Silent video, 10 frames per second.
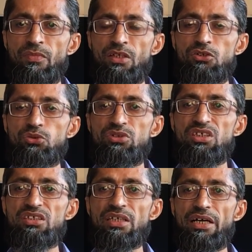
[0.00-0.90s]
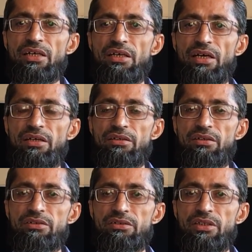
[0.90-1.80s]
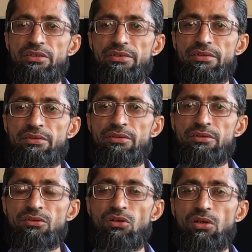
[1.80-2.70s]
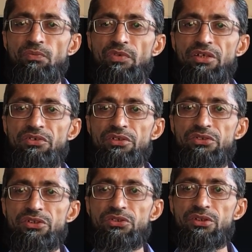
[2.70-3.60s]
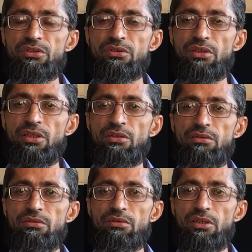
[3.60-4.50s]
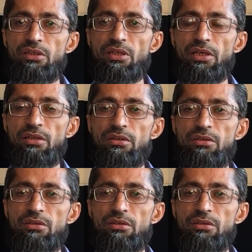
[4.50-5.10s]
So these are the characteristics of winter season in India.